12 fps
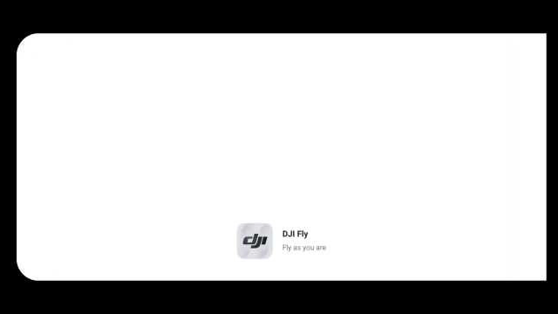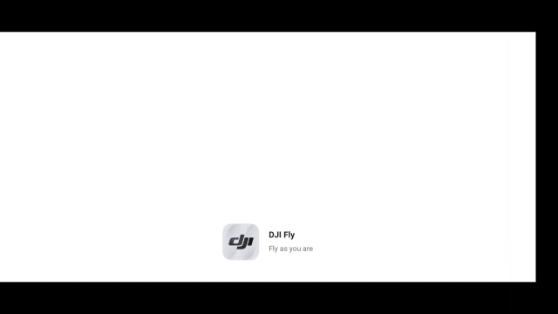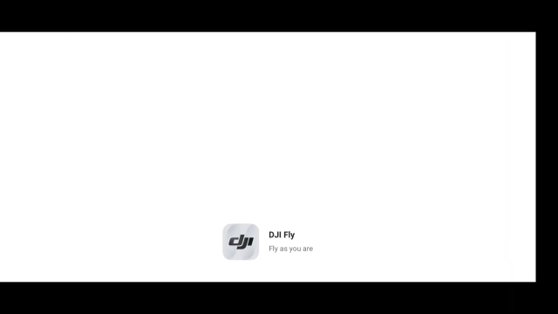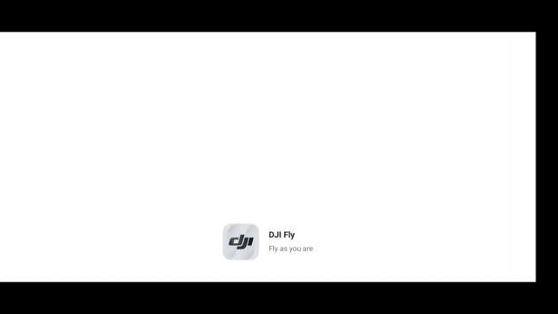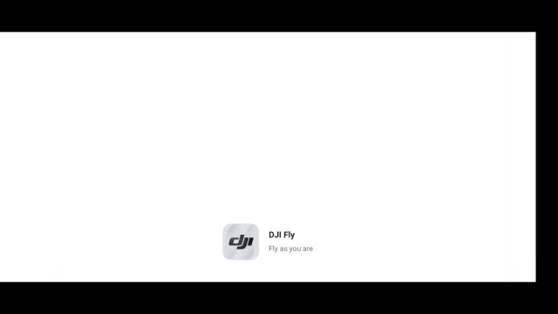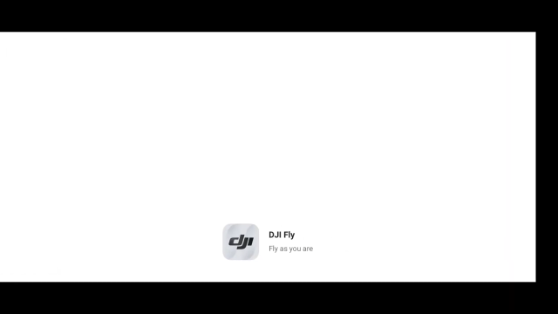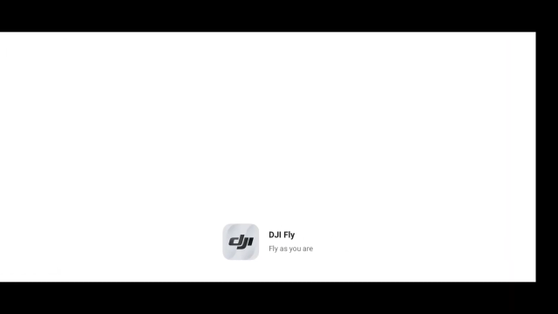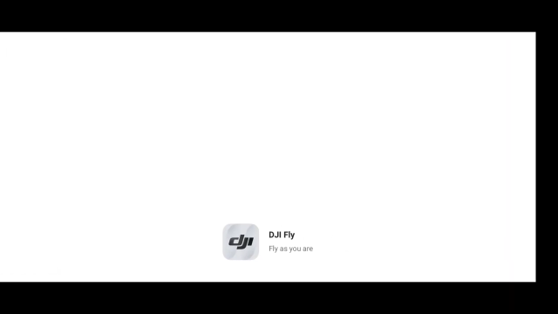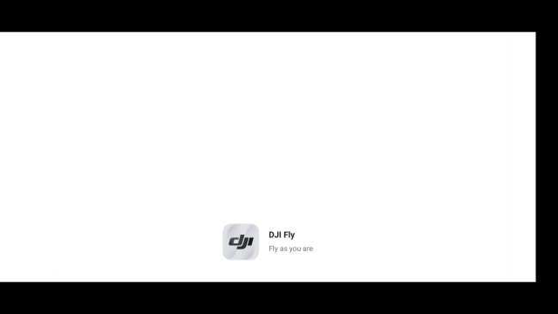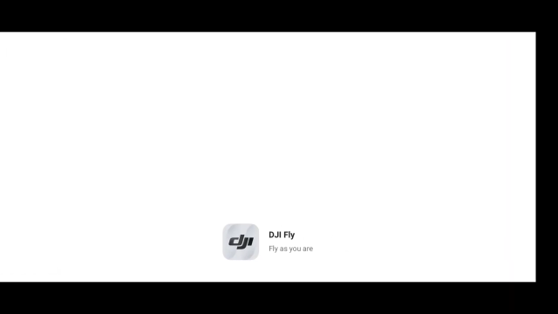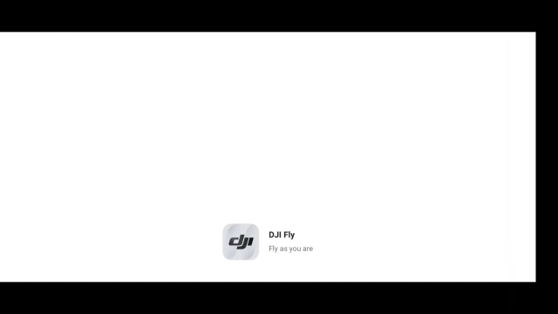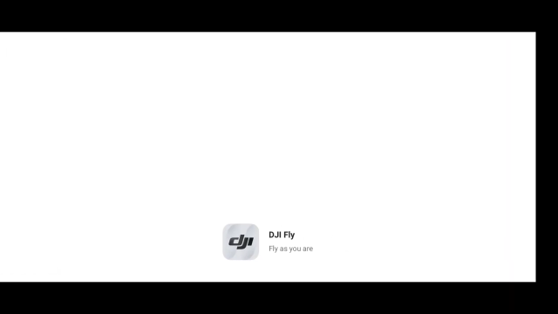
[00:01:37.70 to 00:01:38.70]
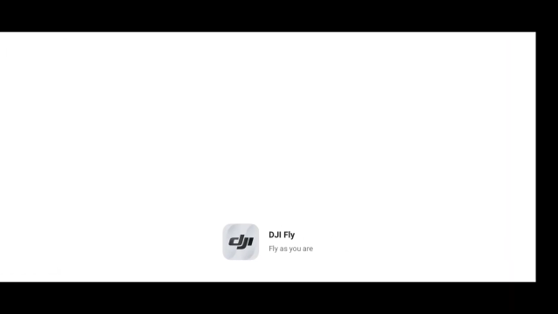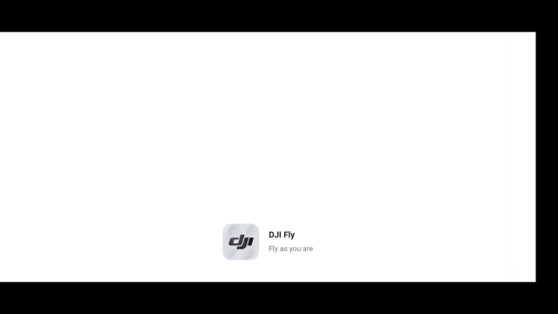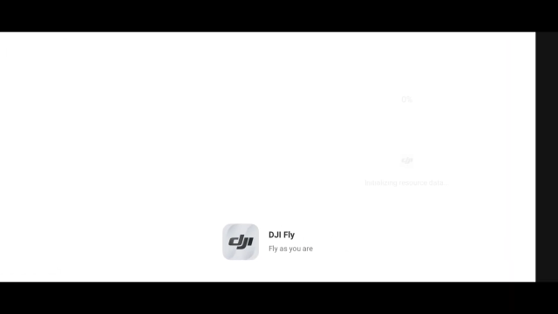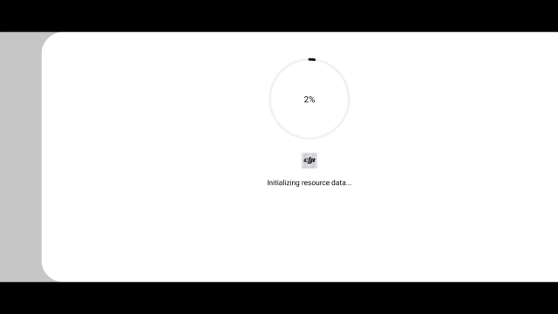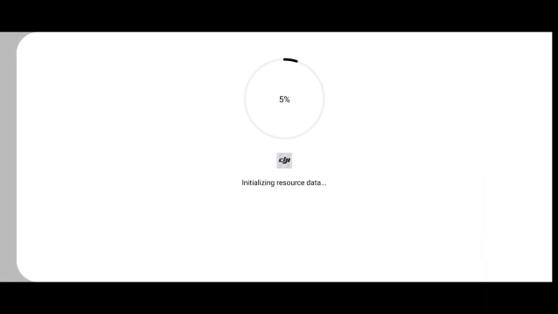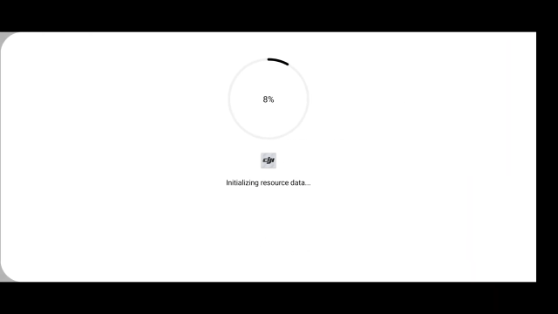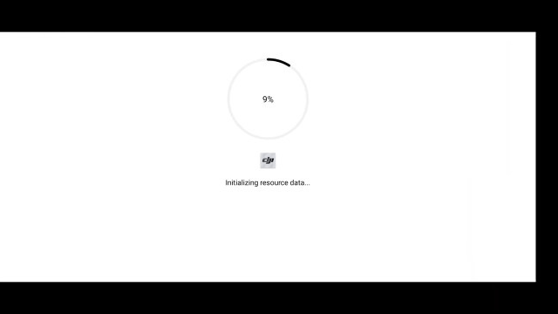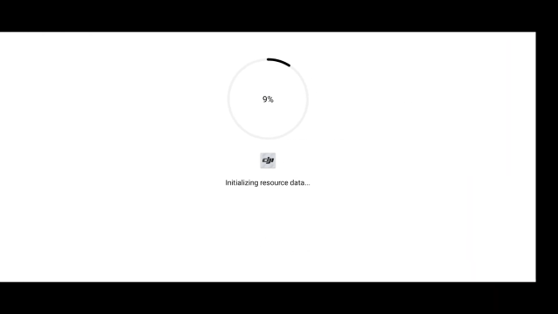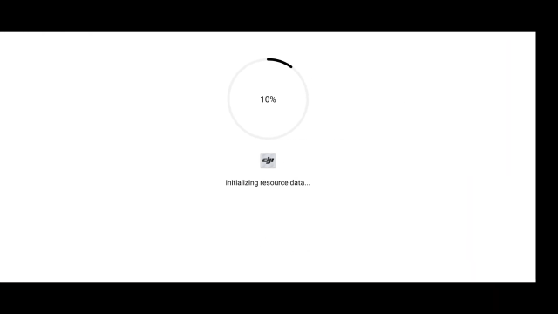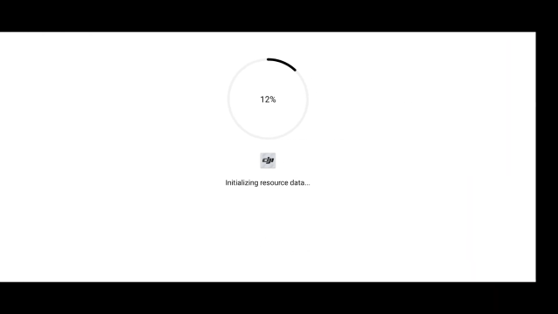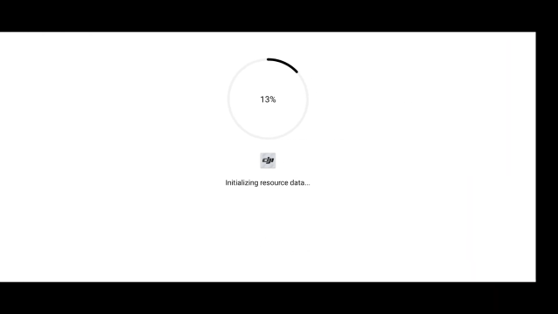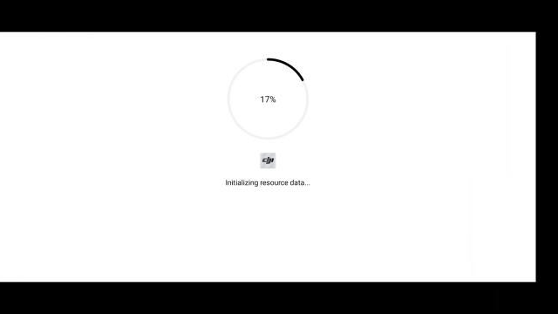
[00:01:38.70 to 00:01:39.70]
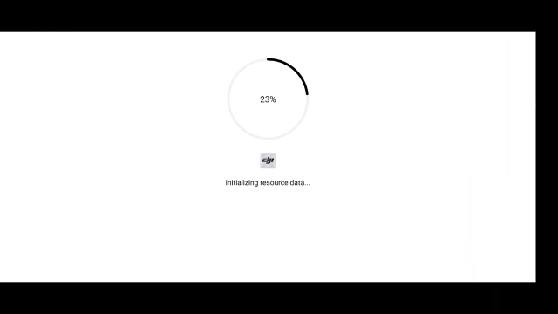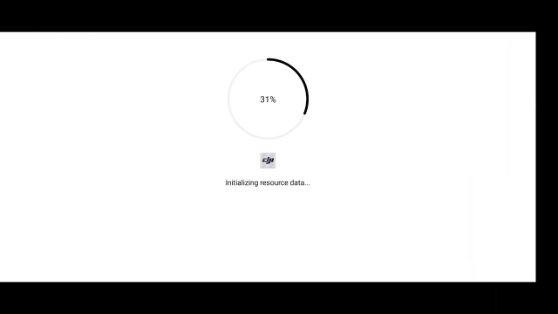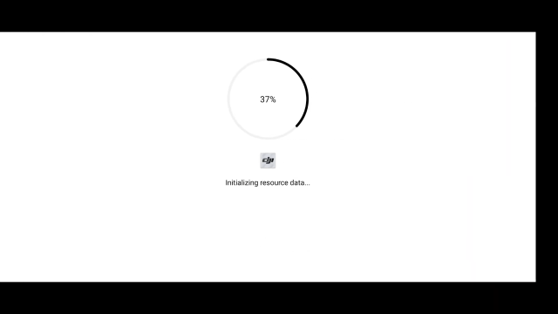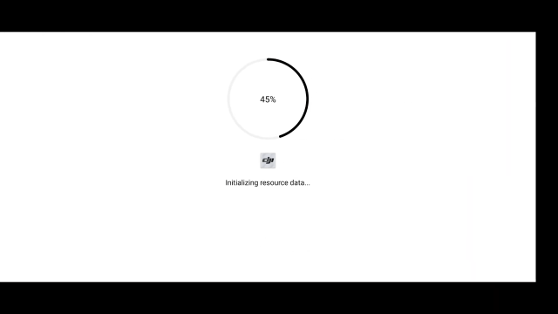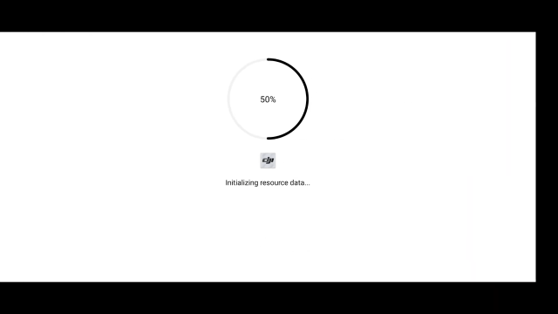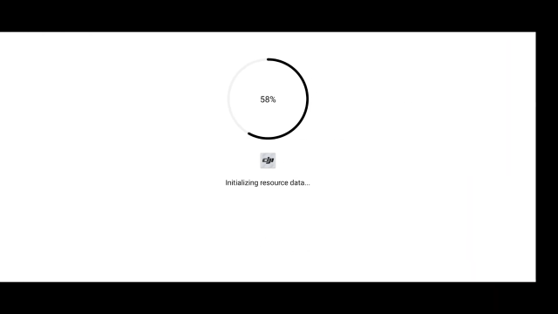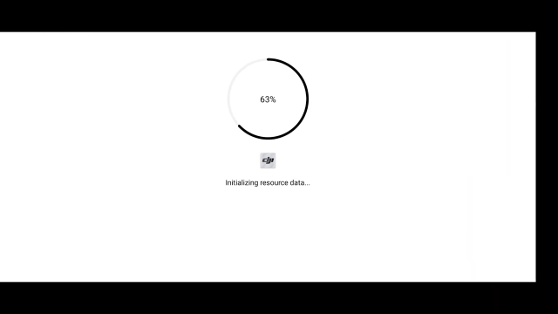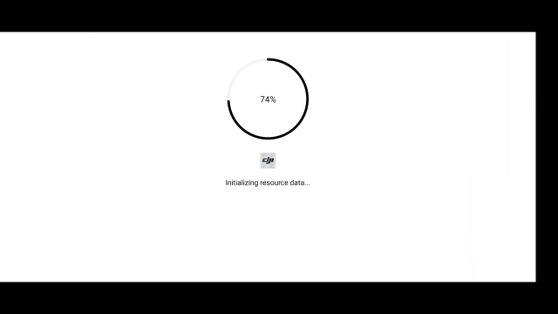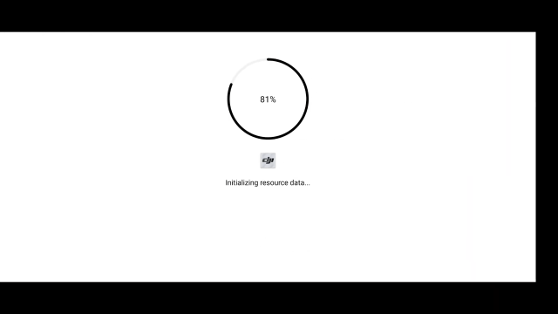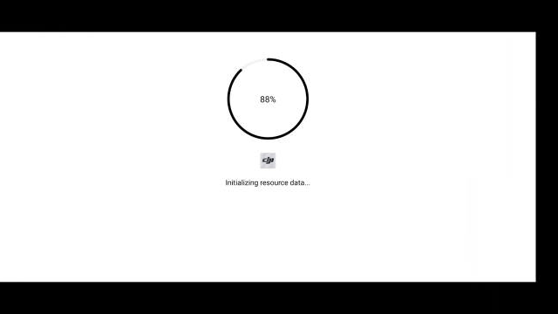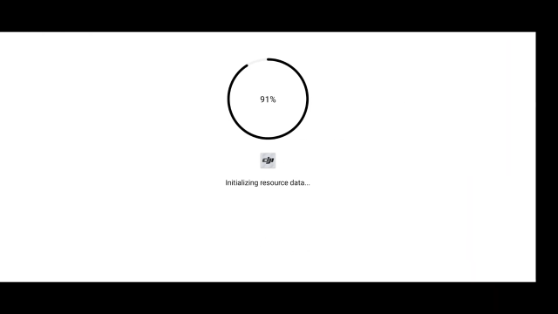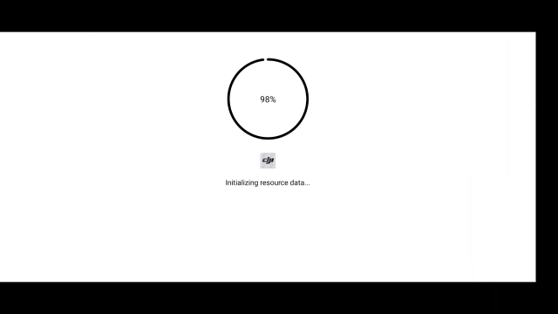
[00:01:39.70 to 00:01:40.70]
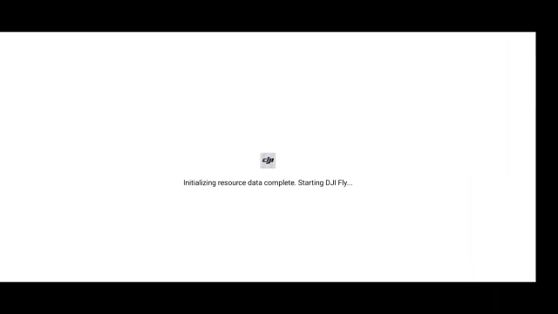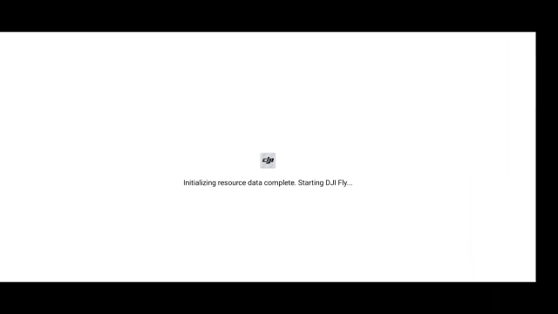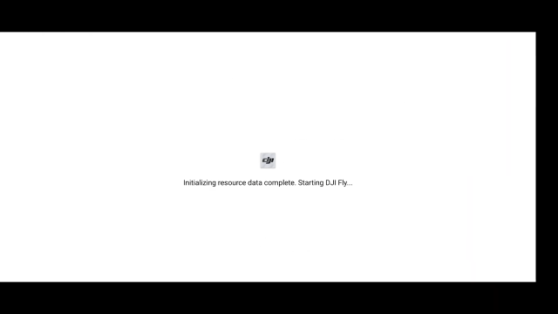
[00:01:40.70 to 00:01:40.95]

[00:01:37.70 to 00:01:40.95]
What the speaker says: [unreadable: no face in view]